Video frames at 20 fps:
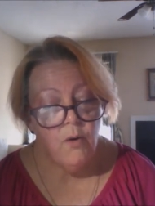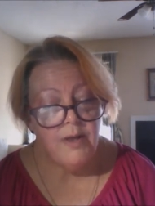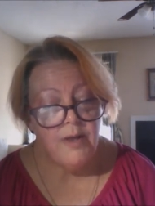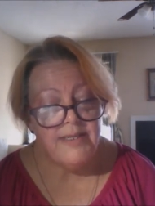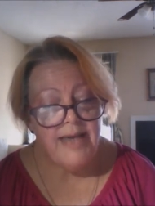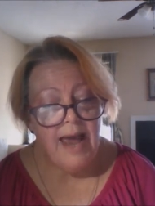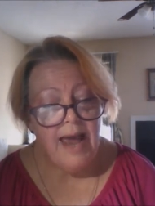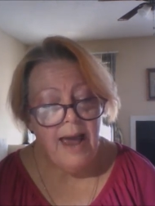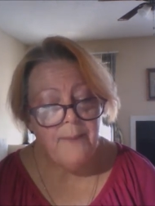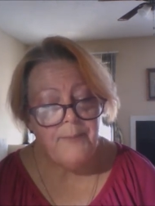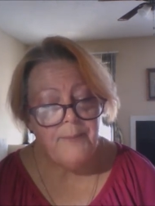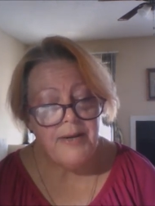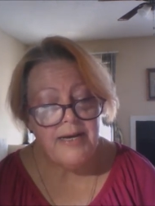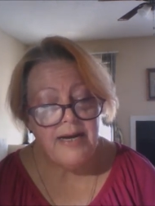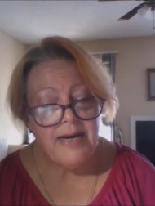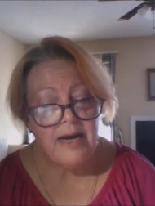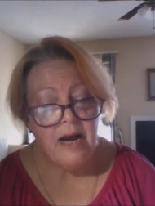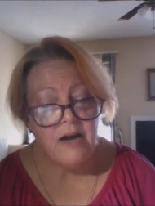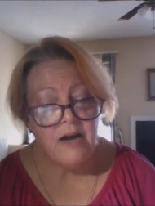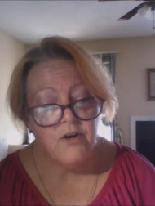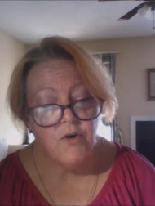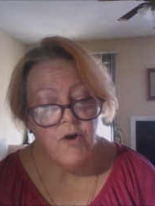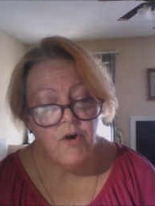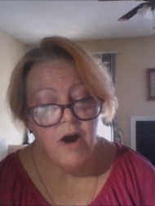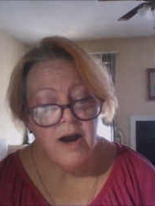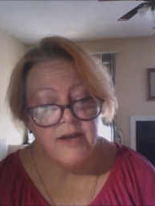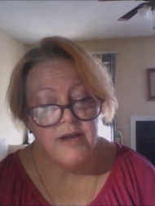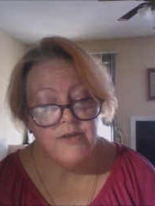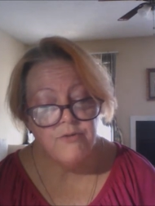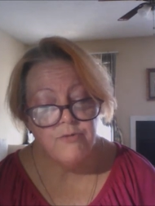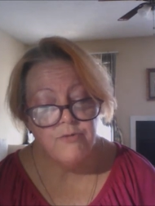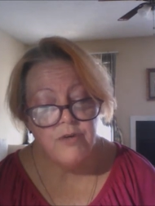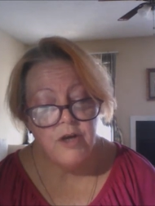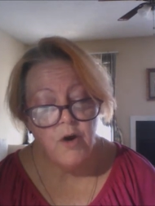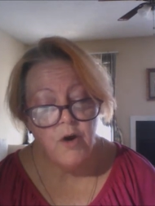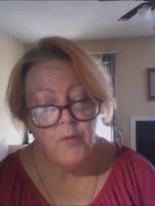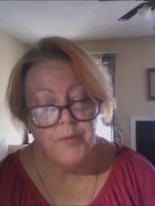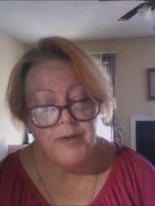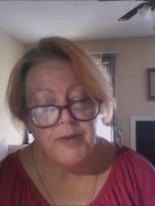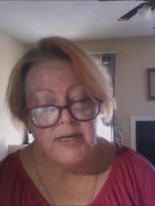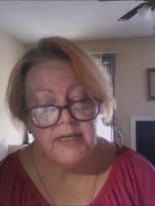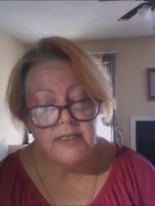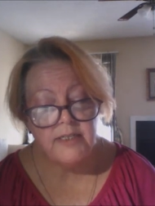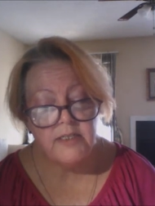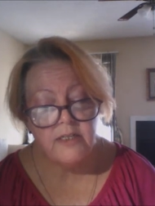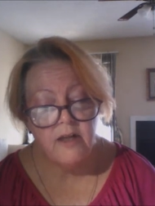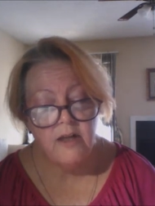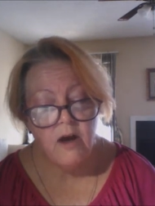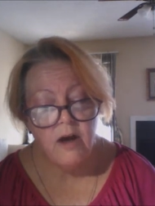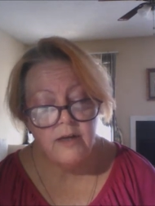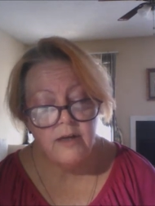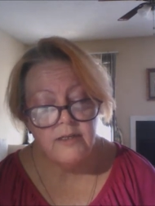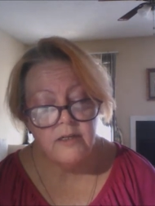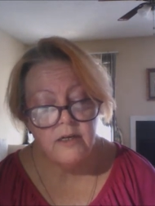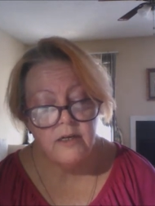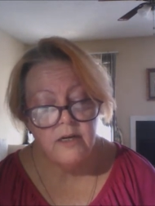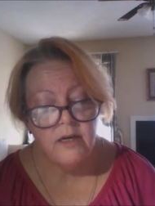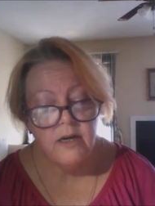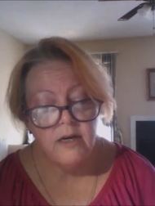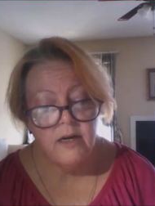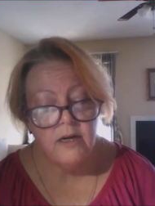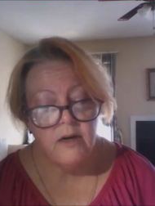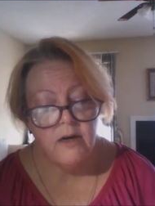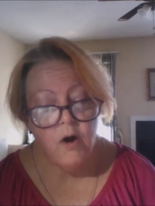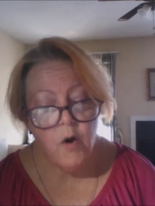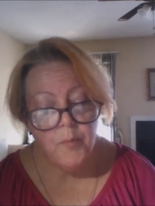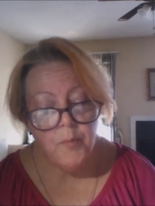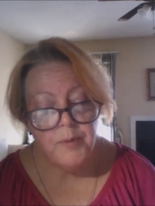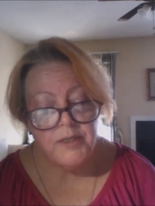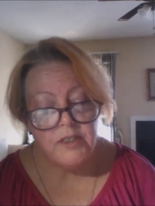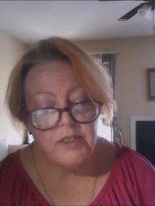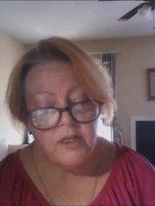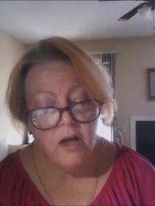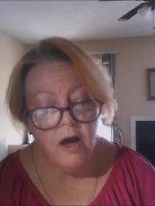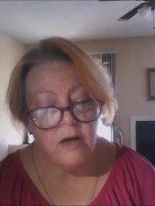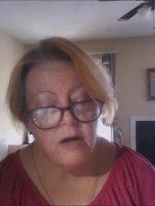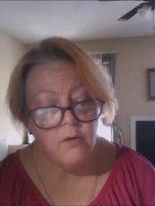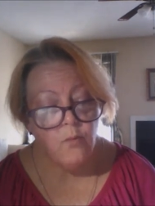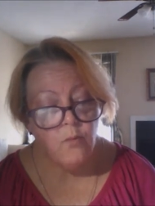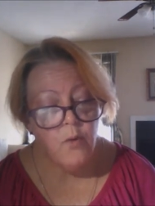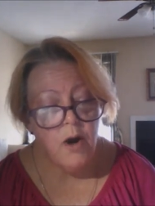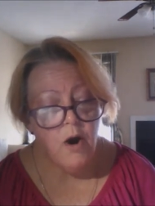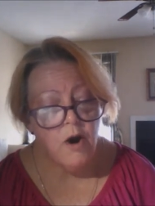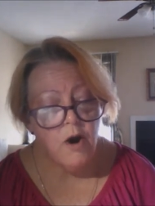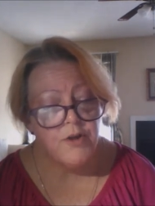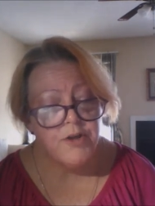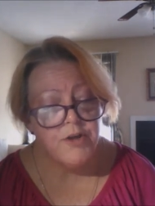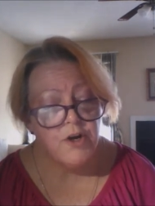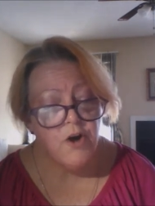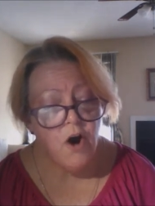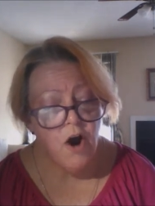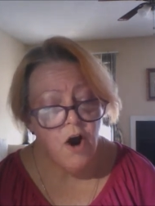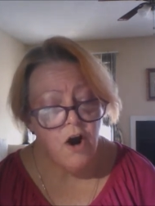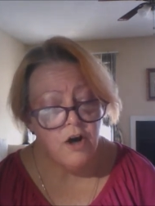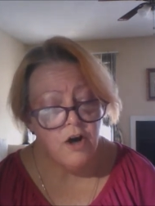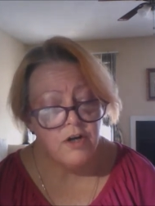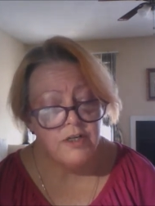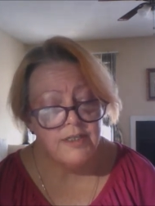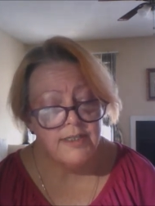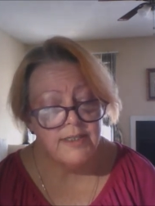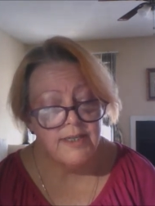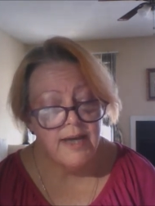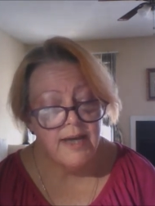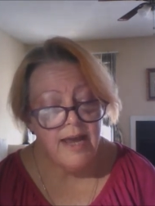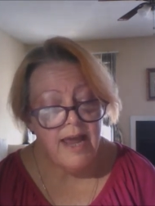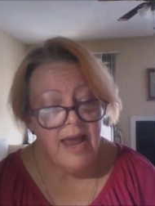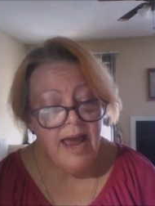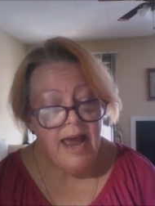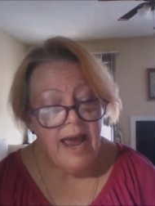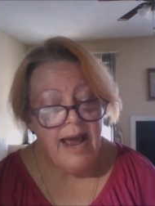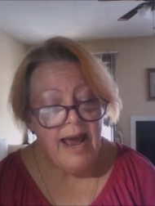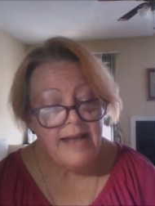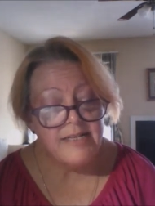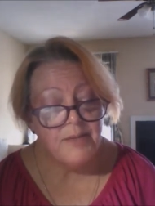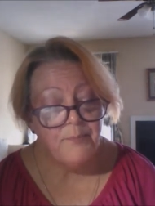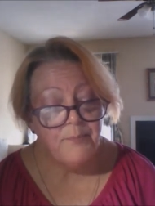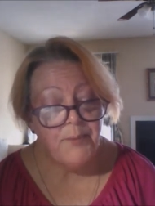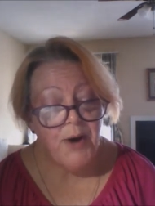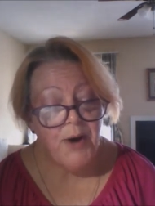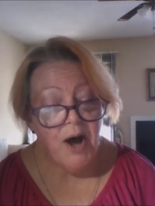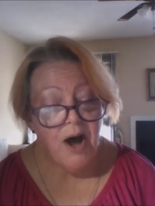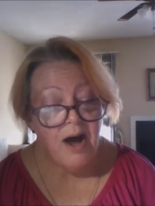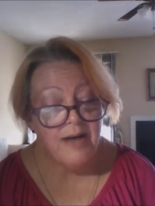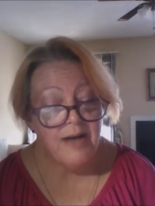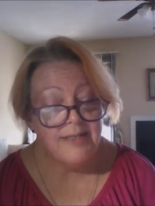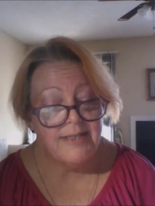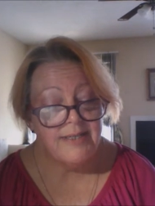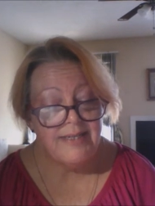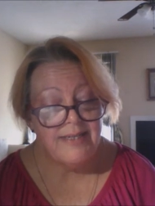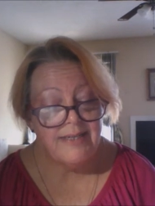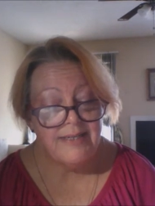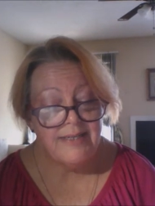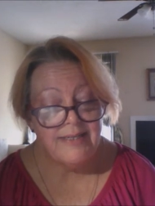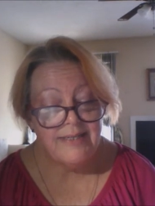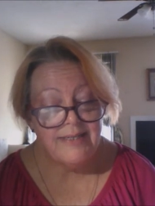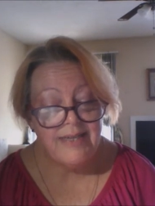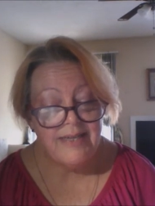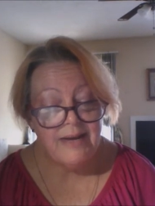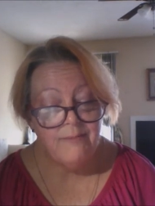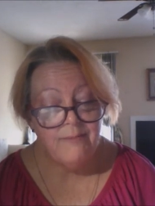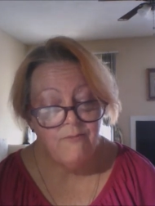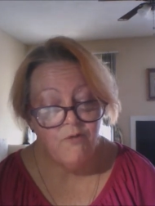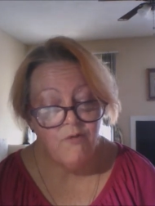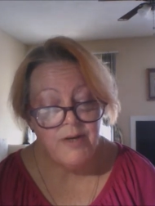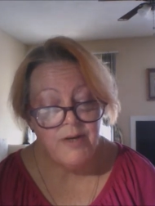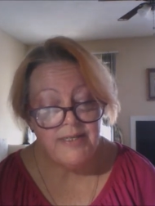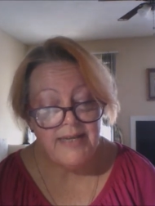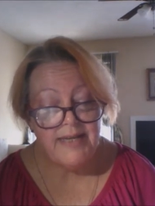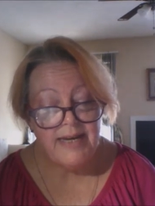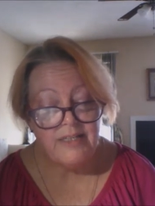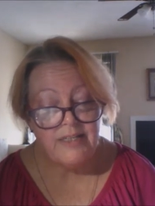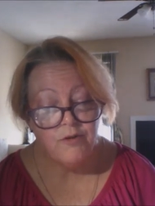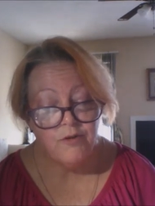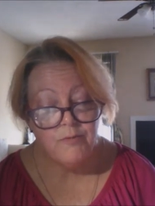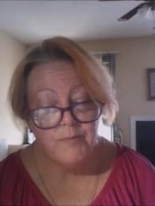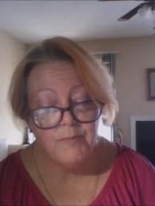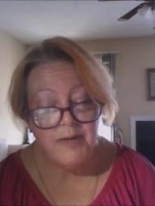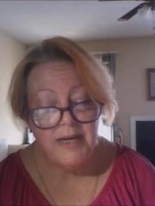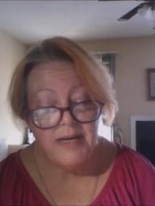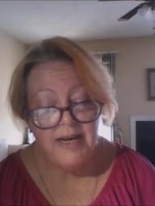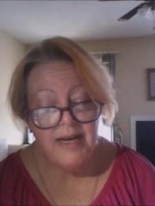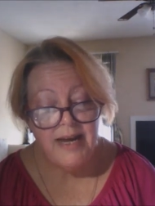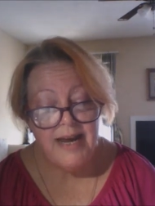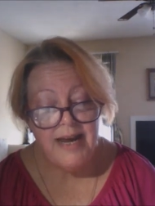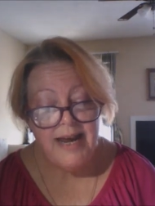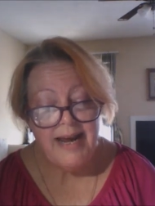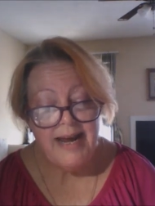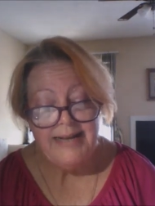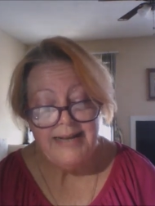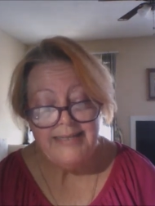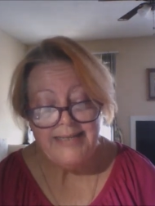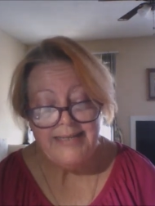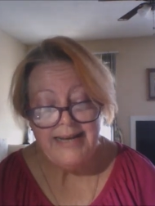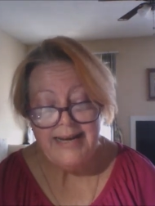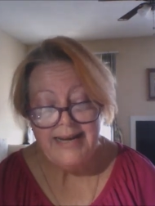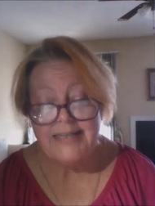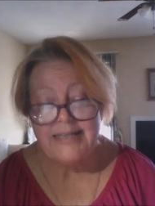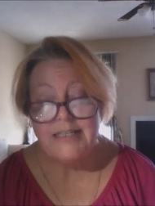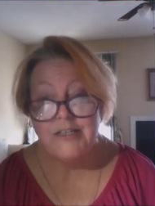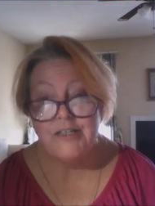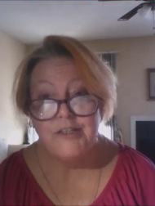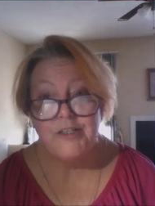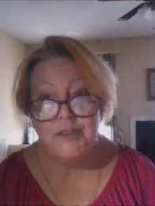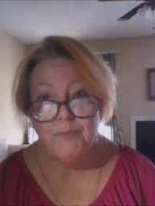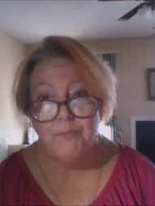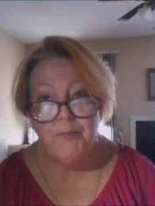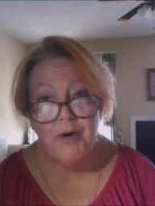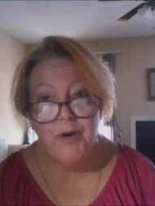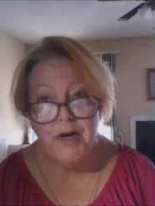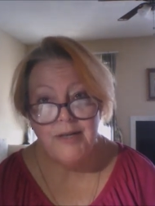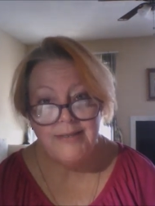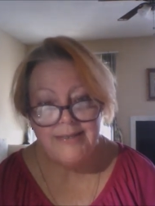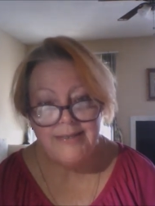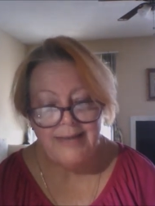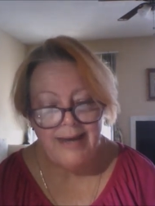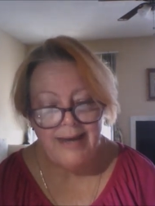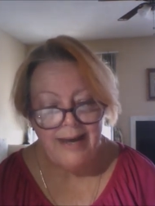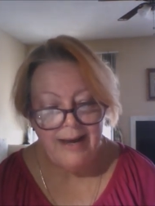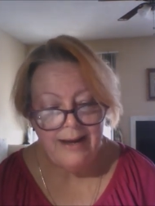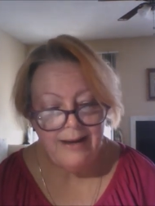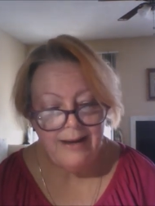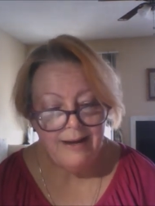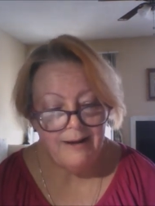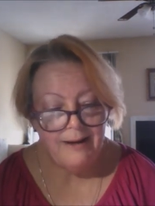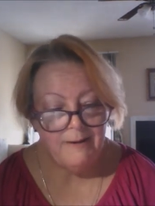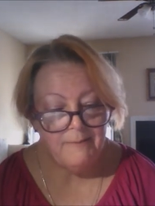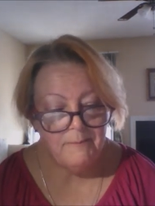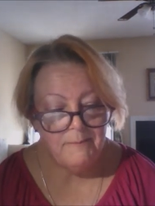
What's happening? I cried through the opening slot. Open slot. Where are the guards? At the party, the same voice answered me. It's Hitler's birthday.